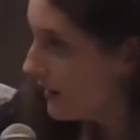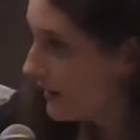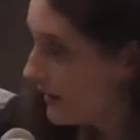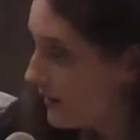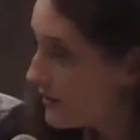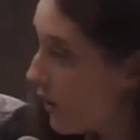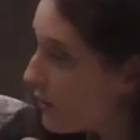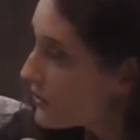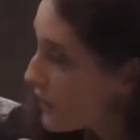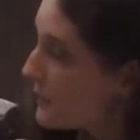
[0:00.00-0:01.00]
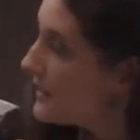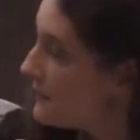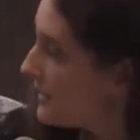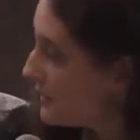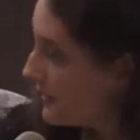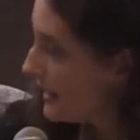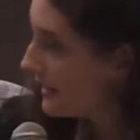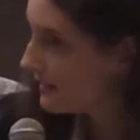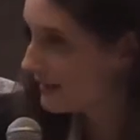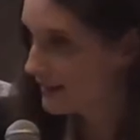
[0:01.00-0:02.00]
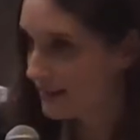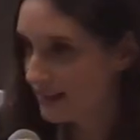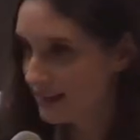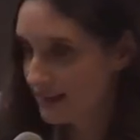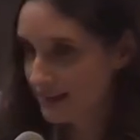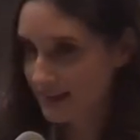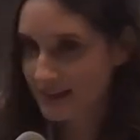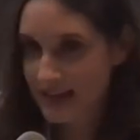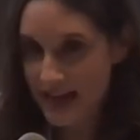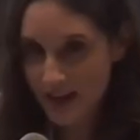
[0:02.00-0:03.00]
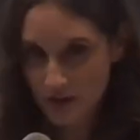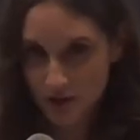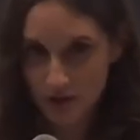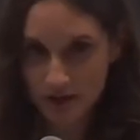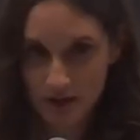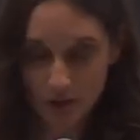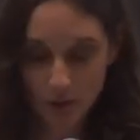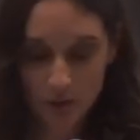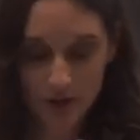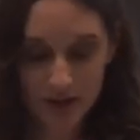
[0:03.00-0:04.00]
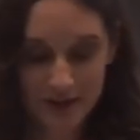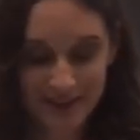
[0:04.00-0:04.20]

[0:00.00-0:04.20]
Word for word: There's a whole sermon in between. Cantor's the worst.